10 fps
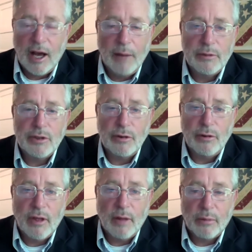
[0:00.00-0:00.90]
up
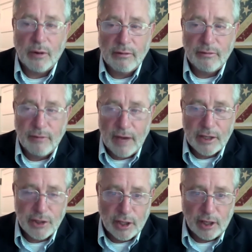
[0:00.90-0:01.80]
to the
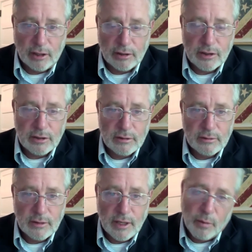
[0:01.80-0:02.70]
professionals,
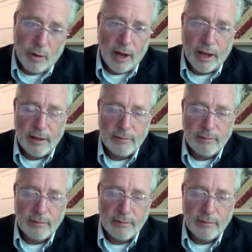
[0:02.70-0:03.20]
and why?